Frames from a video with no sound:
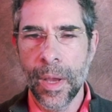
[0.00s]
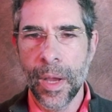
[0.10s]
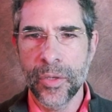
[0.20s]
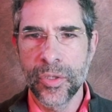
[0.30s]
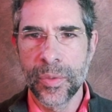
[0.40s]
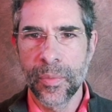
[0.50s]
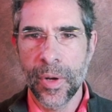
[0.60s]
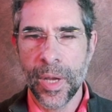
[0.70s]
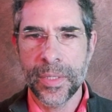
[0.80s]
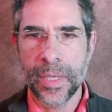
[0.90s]
Hydrogen
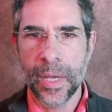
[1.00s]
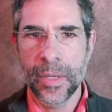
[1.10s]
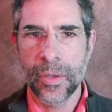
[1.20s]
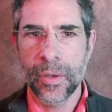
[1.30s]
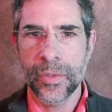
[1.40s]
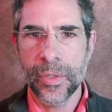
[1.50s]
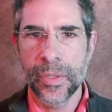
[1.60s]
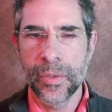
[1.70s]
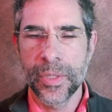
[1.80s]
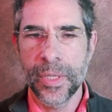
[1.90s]
peroxide is also
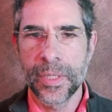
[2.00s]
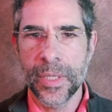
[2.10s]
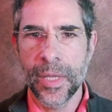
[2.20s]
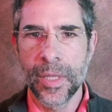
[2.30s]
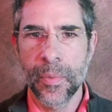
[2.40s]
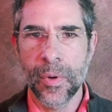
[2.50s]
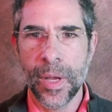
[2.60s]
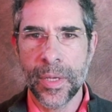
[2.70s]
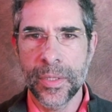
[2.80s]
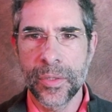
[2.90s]
used inside the
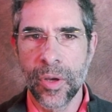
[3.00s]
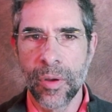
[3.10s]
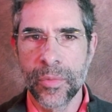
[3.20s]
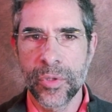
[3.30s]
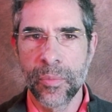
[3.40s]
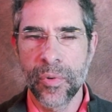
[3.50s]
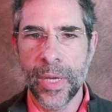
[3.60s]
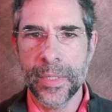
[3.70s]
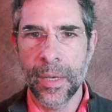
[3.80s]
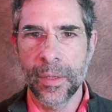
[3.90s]
peroxisomes to
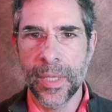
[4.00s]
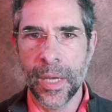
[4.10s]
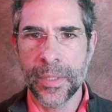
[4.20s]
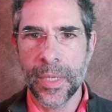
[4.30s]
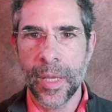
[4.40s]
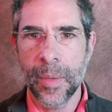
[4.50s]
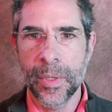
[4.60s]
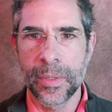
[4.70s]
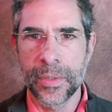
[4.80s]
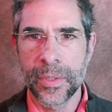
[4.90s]
break down toxic
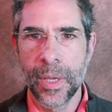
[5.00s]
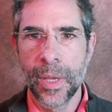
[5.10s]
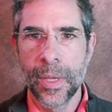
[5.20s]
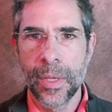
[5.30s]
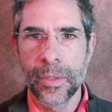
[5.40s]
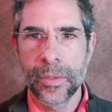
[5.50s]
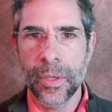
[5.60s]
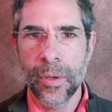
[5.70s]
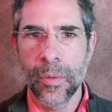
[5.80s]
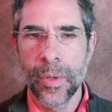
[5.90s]
chemicals.
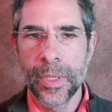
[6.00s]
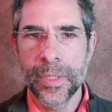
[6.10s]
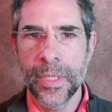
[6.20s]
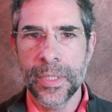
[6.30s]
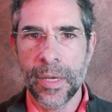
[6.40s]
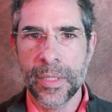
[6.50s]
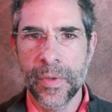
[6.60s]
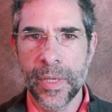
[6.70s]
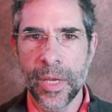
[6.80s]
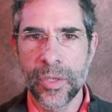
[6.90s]
So
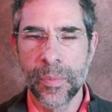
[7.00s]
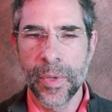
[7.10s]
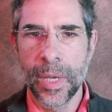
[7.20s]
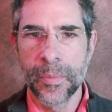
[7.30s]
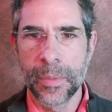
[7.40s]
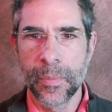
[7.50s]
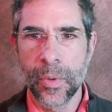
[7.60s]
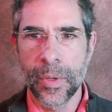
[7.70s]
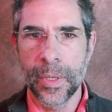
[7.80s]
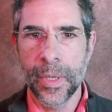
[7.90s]
detoxification becomes
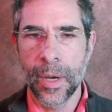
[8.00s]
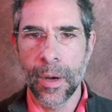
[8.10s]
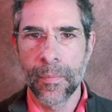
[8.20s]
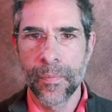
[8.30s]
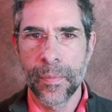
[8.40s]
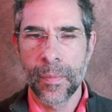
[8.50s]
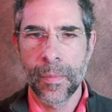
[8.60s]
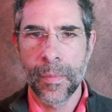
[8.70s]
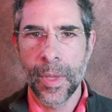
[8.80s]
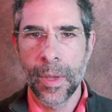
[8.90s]
important here.
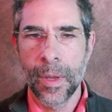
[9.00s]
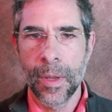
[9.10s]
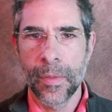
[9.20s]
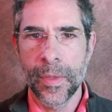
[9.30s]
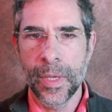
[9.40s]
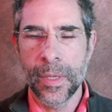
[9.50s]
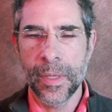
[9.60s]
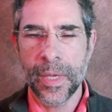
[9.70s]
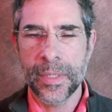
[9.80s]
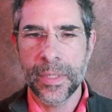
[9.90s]
The
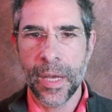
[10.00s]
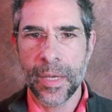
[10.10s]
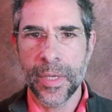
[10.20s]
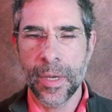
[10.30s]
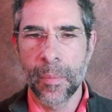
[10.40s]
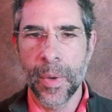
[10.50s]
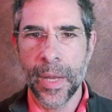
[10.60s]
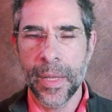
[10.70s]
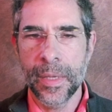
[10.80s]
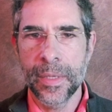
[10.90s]
less toxic our
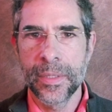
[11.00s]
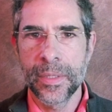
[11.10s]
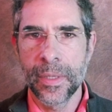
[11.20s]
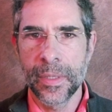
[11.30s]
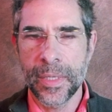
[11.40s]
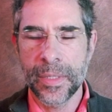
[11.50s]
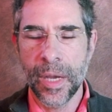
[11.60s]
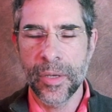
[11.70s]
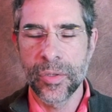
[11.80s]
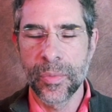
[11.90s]
body is, the less
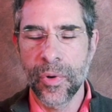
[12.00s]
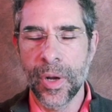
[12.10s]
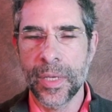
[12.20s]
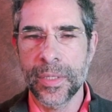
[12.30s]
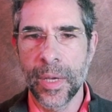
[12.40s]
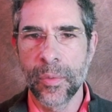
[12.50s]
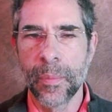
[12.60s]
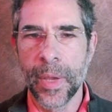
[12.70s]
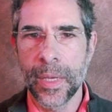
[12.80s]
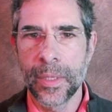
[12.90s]
hydrogen peroxide
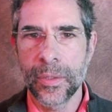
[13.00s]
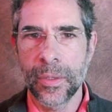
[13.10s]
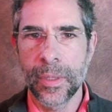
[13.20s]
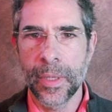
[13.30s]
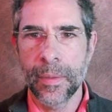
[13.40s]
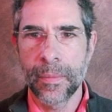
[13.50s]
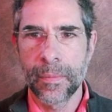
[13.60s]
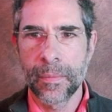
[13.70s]
will make internally.